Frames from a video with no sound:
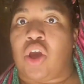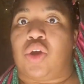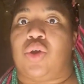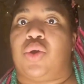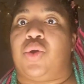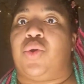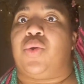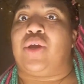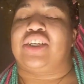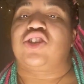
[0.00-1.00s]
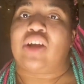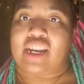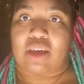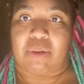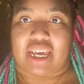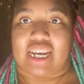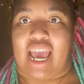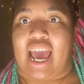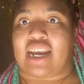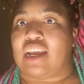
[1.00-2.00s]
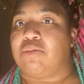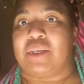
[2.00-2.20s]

who is trying to get back into acting,